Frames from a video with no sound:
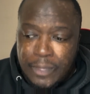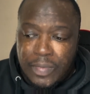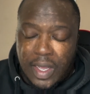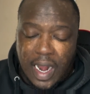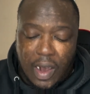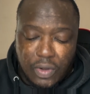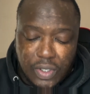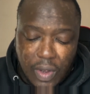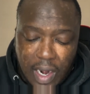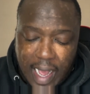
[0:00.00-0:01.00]
And I
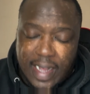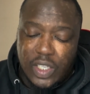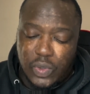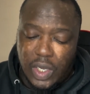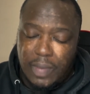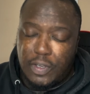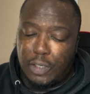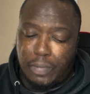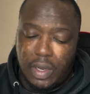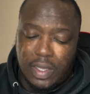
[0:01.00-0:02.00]
also like as well, let me
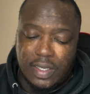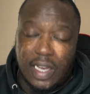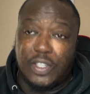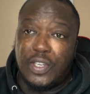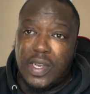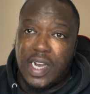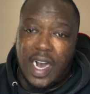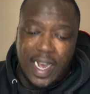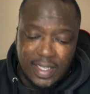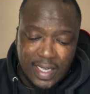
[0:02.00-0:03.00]
just point this out to you
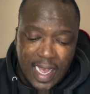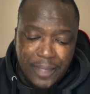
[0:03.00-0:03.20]
guys.